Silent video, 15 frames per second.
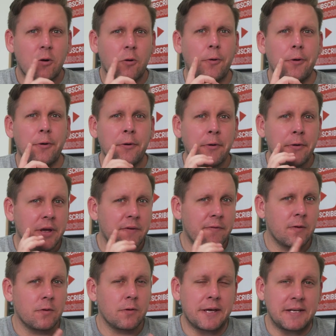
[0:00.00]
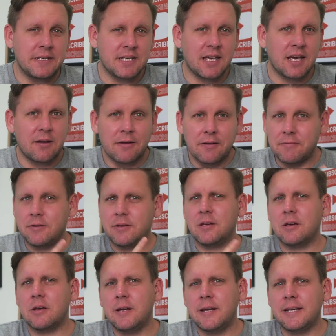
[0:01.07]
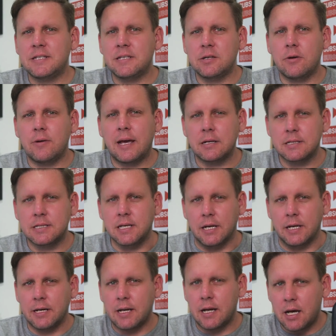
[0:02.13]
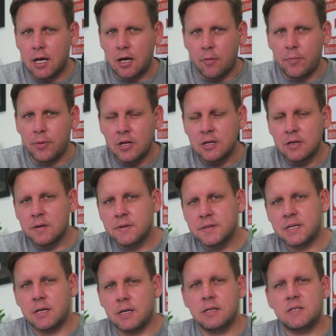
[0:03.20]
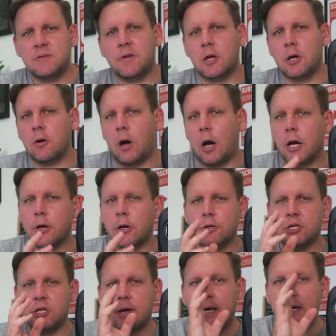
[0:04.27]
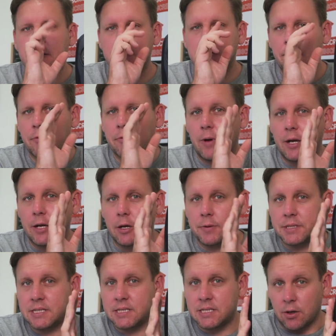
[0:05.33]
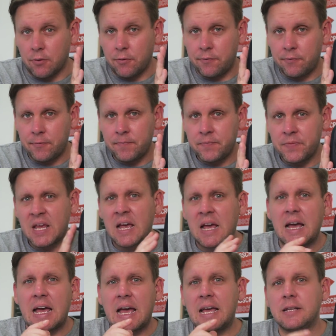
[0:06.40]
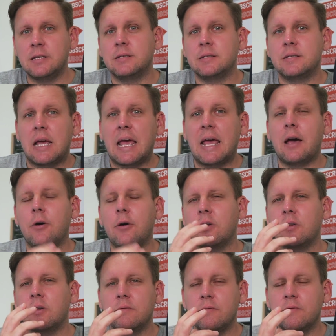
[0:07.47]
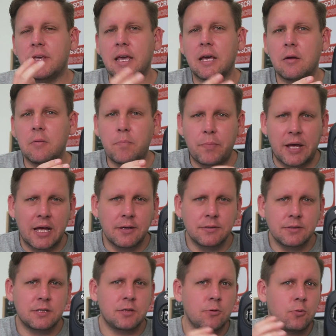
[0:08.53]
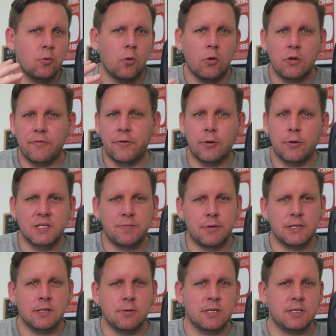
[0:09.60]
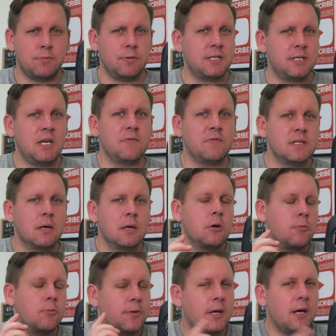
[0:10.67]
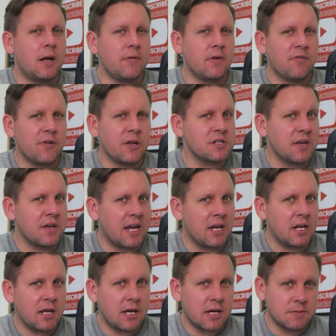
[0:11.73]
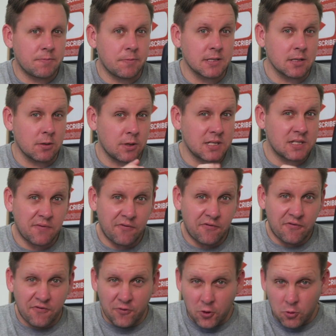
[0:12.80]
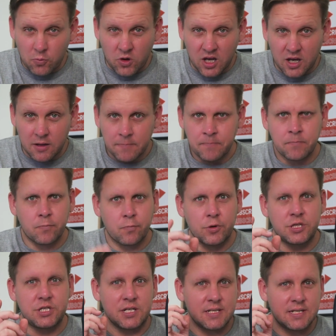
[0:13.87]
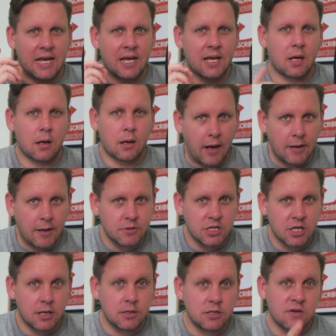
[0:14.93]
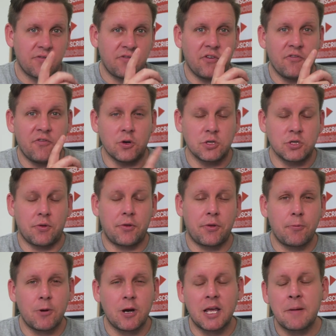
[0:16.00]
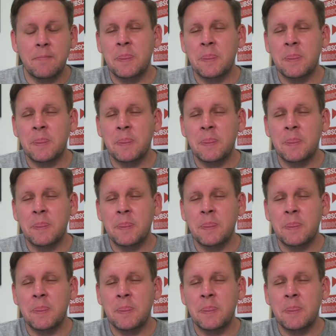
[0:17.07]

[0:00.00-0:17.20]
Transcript: or if you're looking to get it, you're going to need to know how to set it up. So in this video, I'm going to show you how to set up the radio itself and how to get it bound to all of your Express LRS receivers without having to flash any Express LRS firmware, which is a game changer for version 3.